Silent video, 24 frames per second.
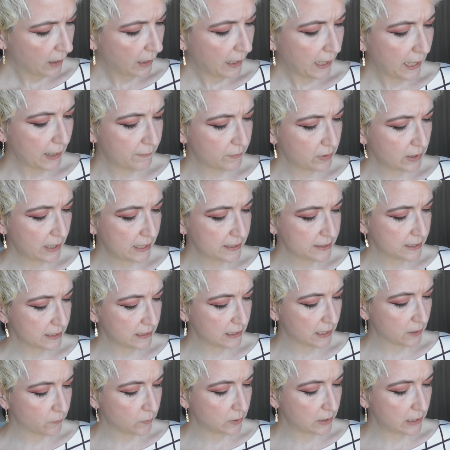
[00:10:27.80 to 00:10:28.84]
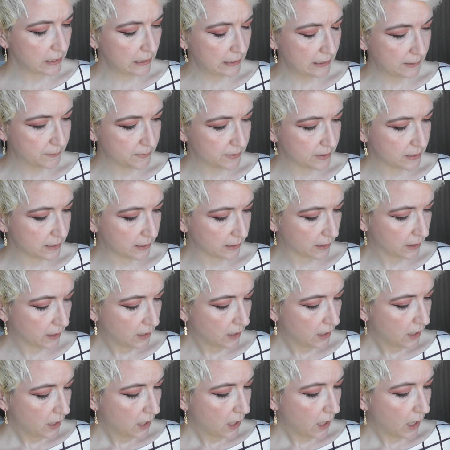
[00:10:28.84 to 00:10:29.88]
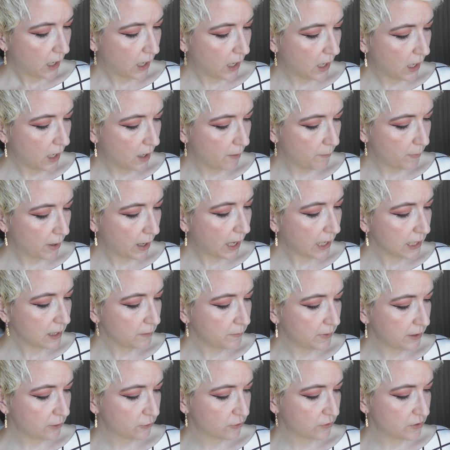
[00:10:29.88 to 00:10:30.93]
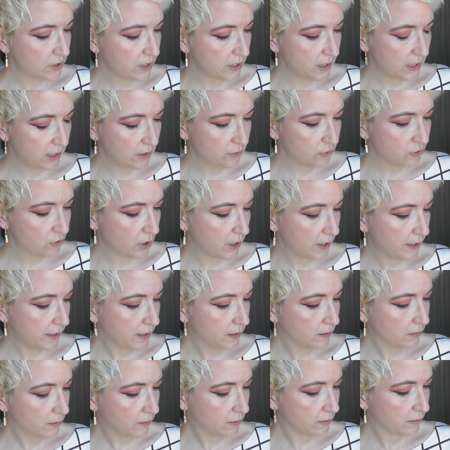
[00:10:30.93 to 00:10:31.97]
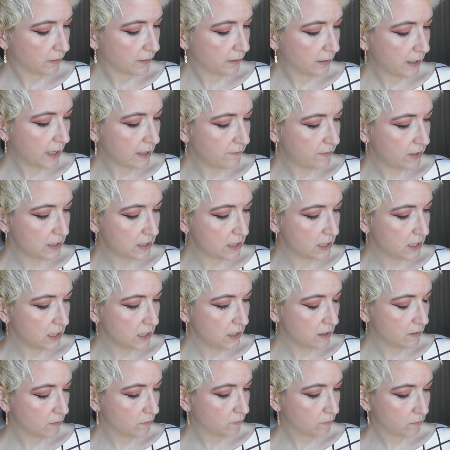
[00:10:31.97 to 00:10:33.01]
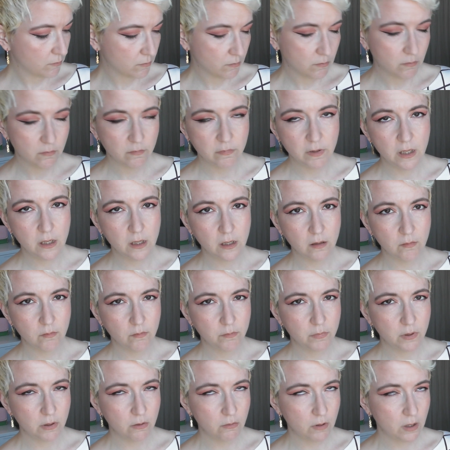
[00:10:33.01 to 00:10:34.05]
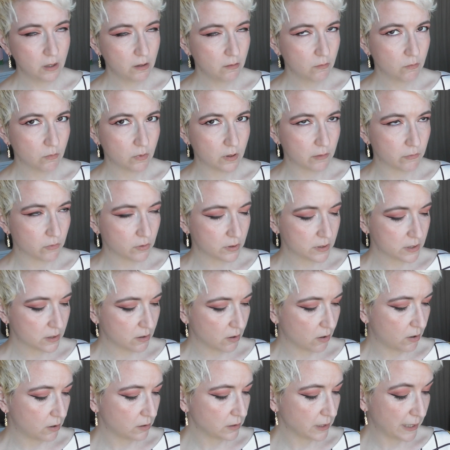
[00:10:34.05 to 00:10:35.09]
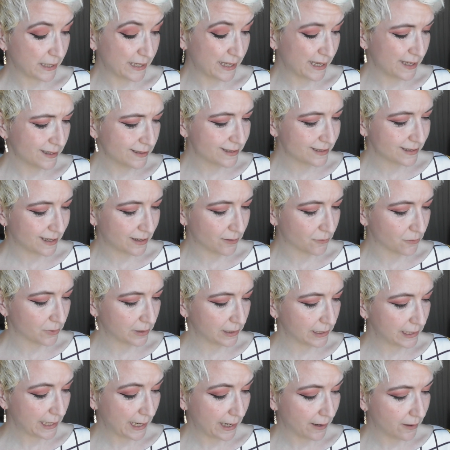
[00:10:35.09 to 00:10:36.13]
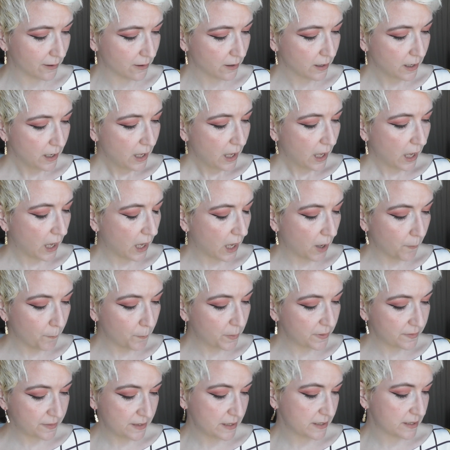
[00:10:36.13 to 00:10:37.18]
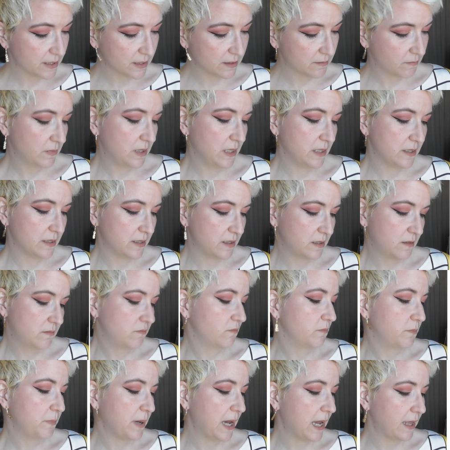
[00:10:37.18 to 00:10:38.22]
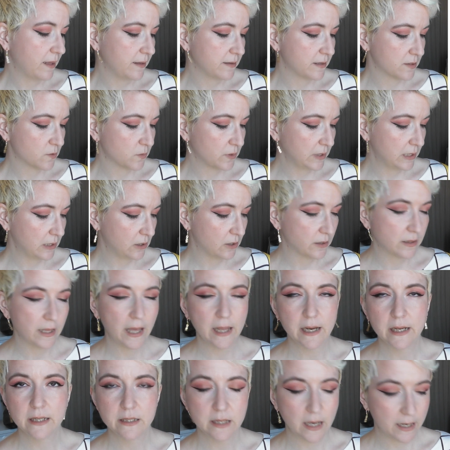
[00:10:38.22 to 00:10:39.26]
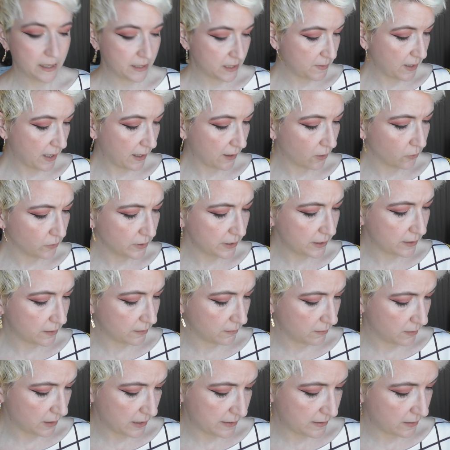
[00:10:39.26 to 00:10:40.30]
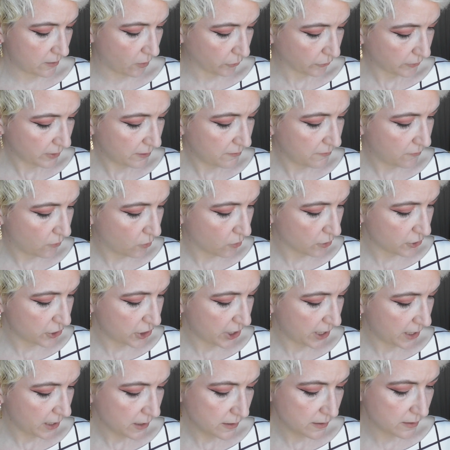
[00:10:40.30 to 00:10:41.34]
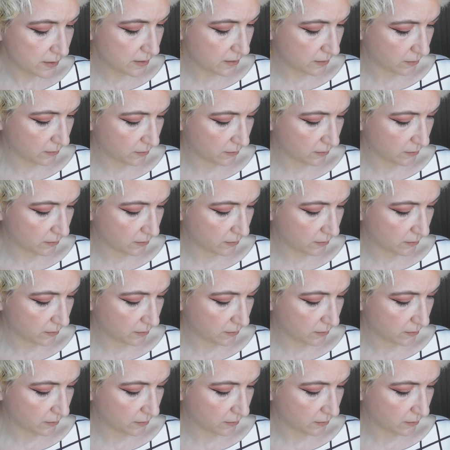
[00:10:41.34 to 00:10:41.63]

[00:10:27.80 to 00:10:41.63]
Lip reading: Everlasting Liquid Lipstick. I am interested in trying KVD Vegan Beauty, whatever it's called, I guess. I don't really care. But this palette doesn't really look that exciting to me. Is it only 4 shades?